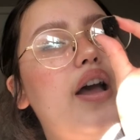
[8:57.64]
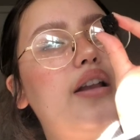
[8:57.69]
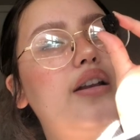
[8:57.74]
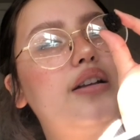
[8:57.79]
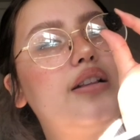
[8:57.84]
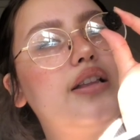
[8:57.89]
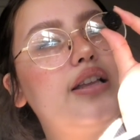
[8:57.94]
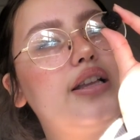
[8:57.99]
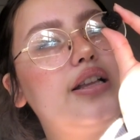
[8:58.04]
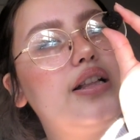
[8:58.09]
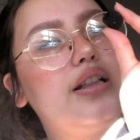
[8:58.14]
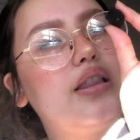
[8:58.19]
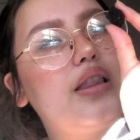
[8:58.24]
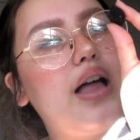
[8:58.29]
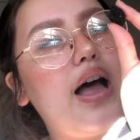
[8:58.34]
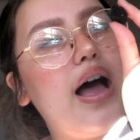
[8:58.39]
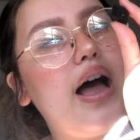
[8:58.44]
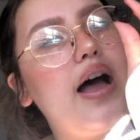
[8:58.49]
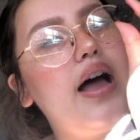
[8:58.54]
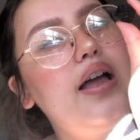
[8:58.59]
kind of like
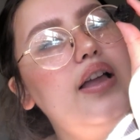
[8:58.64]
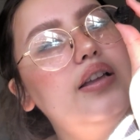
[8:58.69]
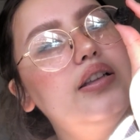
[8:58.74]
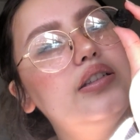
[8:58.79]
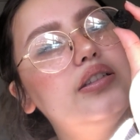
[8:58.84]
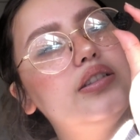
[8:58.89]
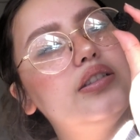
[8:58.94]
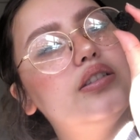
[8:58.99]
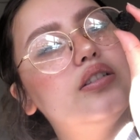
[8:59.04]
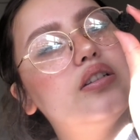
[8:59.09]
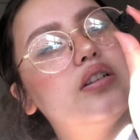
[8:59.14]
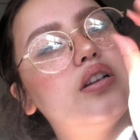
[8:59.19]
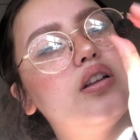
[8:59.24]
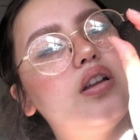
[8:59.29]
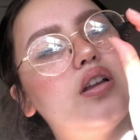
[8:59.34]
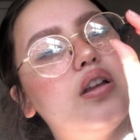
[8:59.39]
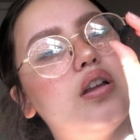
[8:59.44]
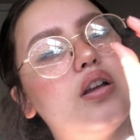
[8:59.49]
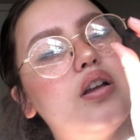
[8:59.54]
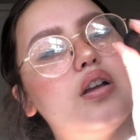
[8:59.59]
glass.
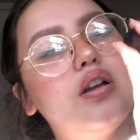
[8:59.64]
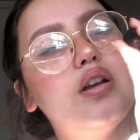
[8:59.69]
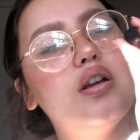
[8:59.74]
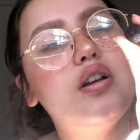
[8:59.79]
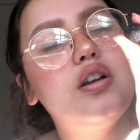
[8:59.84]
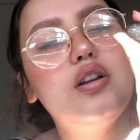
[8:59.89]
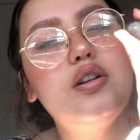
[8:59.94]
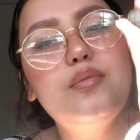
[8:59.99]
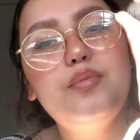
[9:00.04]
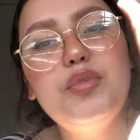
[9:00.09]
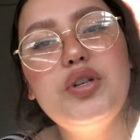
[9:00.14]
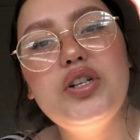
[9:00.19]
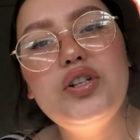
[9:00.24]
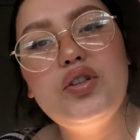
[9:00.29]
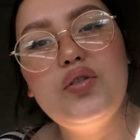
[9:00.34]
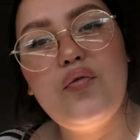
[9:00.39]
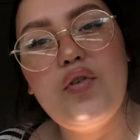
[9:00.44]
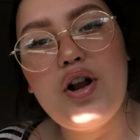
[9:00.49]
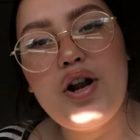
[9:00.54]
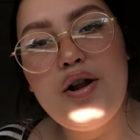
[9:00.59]
But it's
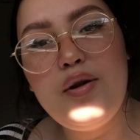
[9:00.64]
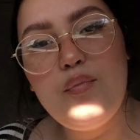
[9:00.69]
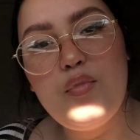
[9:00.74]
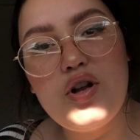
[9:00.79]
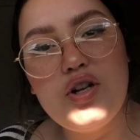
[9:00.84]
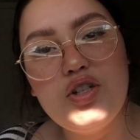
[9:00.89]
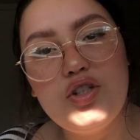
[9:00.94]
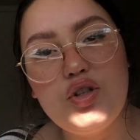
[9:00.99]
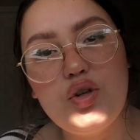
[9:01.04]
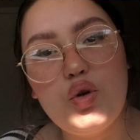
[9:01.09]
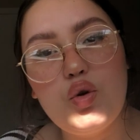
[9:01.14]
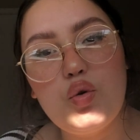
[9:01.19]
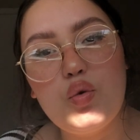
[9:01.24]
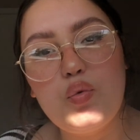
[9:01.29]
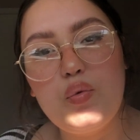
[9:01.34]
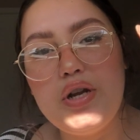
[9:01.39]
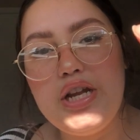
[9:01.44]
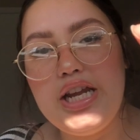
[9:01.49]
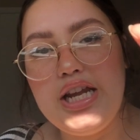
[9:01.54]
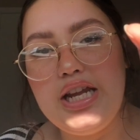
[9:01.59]
very much
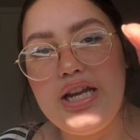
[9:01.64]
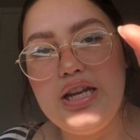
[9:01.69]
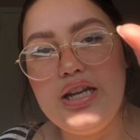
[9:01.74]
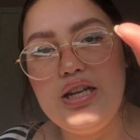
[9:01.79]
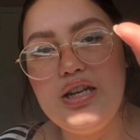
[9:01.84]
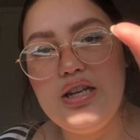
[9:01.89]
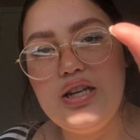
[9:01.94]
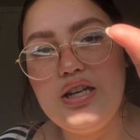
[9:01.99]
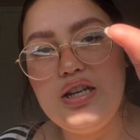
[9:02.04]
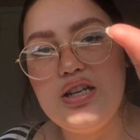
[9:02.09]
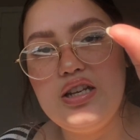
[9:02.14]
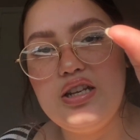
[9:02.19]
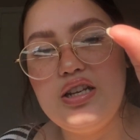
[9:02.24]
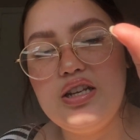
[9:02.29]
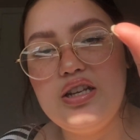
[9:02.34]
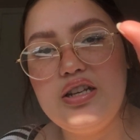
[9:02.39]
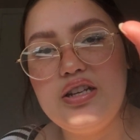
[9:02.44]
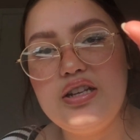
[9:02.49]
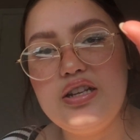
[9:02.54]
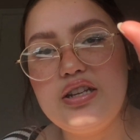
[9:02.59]
green.
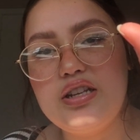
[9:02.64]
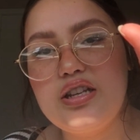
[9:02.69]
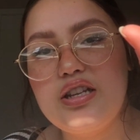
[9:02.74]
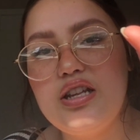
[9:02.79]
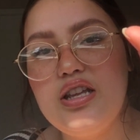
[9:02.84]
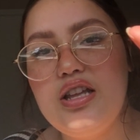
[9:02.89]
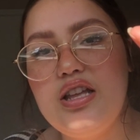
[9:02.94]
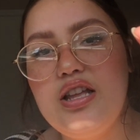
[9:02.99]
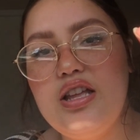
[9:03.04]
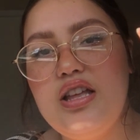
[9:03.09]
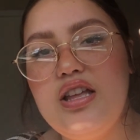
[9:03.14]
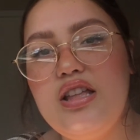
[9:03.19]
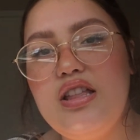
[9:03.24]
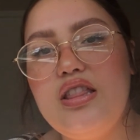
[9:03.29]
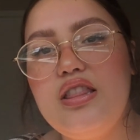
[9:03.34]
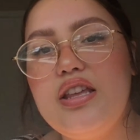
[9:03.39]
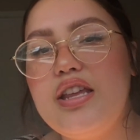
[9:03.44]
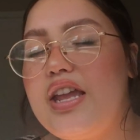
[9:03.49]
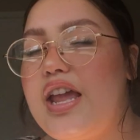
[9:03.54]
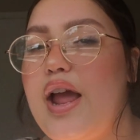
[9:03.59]

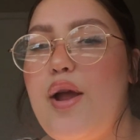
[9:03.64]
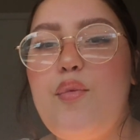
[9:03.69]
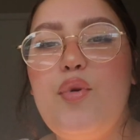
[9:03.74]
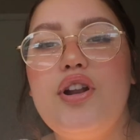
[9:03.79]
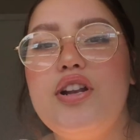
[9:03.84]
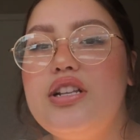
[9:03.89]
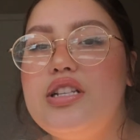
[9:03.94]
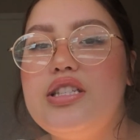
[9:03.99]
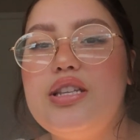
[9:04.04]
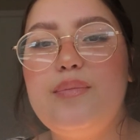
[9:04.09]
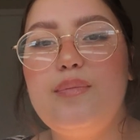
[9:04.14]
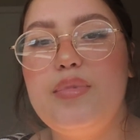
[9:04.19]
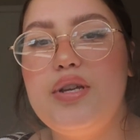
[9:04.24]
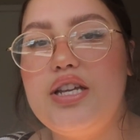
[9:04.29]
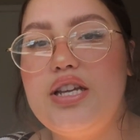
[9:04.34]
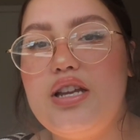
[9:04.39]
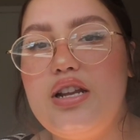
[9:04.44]
The camera doesn't pick